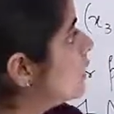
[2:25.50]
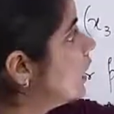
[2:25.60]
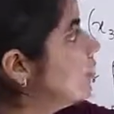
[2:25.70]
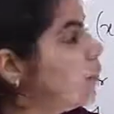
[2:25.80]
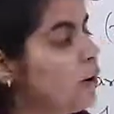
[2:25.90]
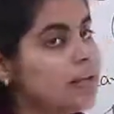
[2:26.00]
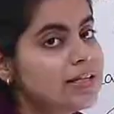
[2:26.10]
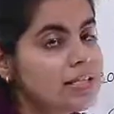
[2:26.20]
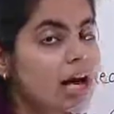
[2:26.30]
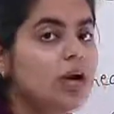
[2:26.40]
three
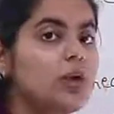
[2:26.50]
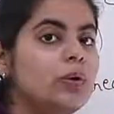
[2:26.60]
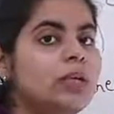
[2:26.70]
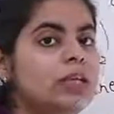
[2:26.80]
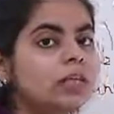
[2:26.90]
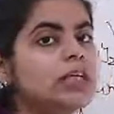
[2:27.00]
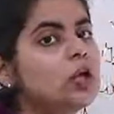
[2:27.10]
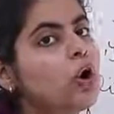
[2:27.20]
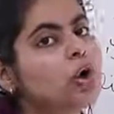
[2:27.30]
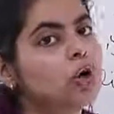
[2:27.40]
points are collinear
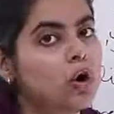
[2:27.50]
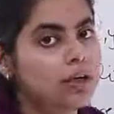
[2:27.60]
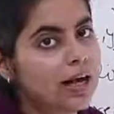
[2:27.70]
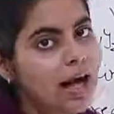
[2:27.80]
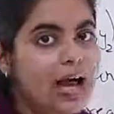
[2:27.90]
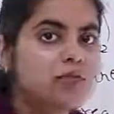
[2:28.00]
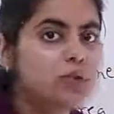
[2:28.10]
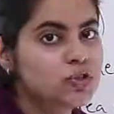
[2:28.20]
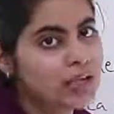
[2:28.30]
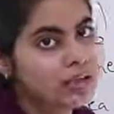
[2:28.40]
or not. I have
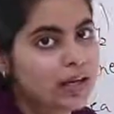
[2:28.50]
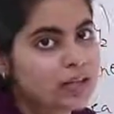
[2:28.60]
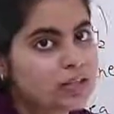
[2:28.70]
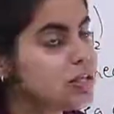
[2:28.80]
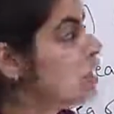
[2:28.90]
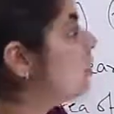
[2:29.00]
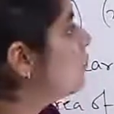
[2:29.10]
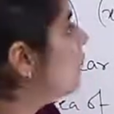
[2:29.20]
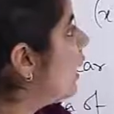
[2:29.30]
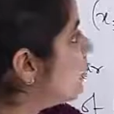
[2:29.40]
to check that.
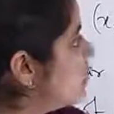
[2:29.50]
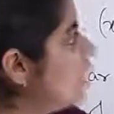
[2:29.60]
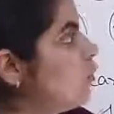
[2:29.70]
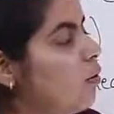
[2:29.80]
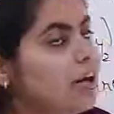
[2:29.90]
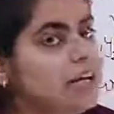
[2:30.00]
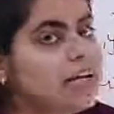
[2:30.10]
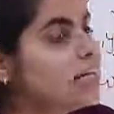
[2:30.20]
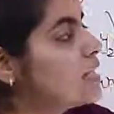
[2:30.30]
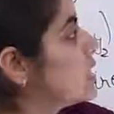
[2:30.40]
We have three
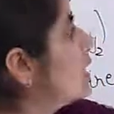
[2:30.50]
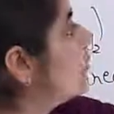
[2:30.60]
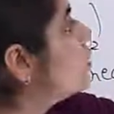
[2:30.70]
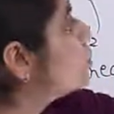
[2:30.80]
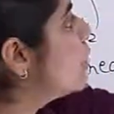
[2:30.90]
coordinates given to